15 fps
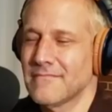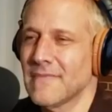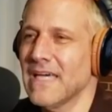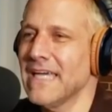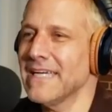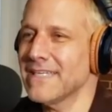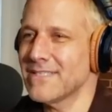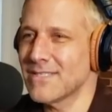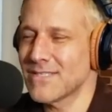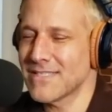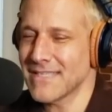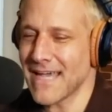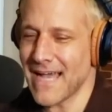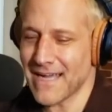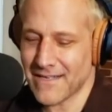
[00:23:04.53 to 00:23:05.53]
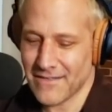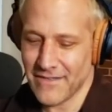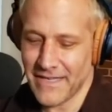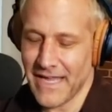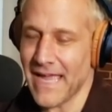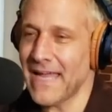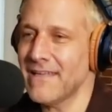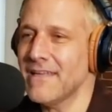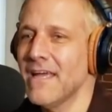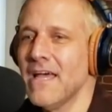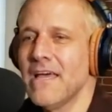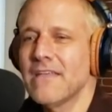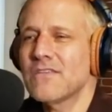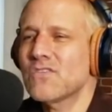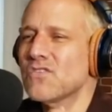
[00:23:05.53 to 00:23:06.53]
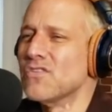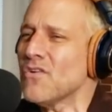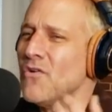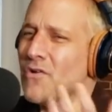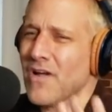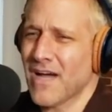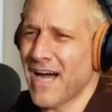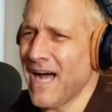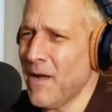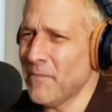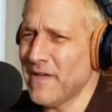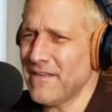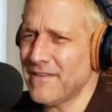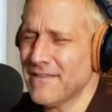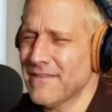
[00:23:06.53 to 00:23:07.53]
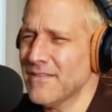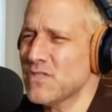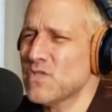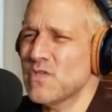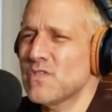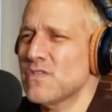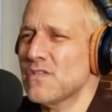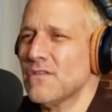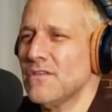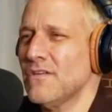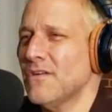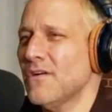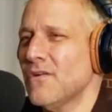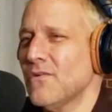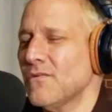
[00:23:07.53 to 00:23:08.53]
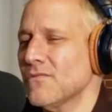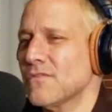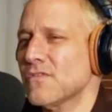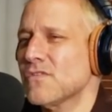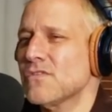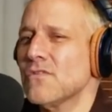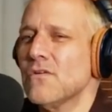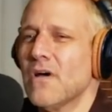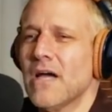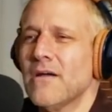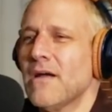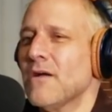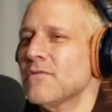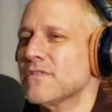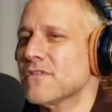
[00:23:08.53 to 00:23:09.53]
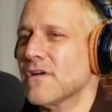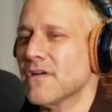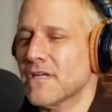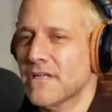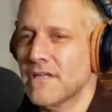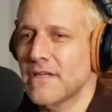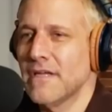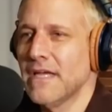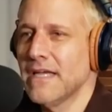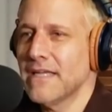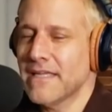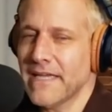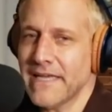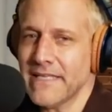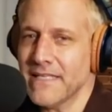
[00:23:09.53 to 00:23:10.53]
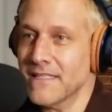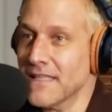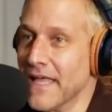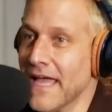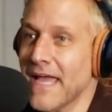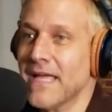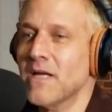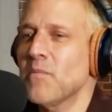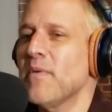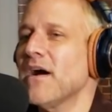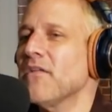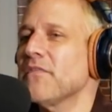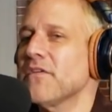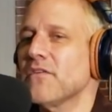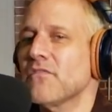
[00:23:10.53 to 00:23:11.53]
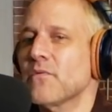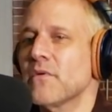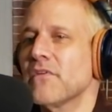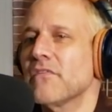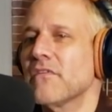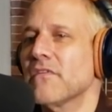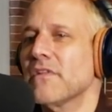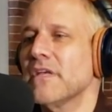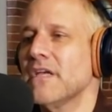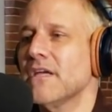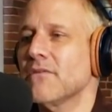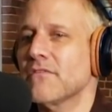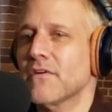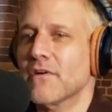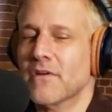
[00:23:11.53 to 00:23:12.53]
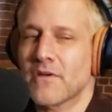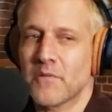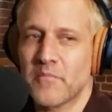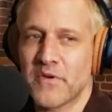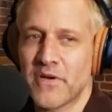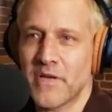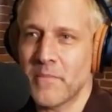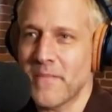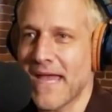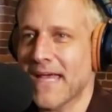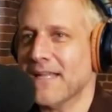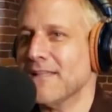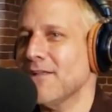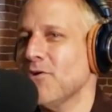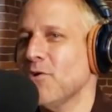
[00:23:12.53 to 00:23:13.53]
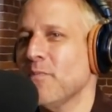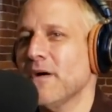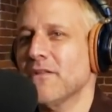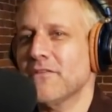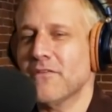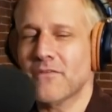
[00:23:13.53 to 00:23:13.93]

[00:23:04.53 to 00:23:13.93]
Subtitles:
Exactly. And so common. This is, I was talking to Katie Lang about this recently. I was talking to Barry Manilow about this.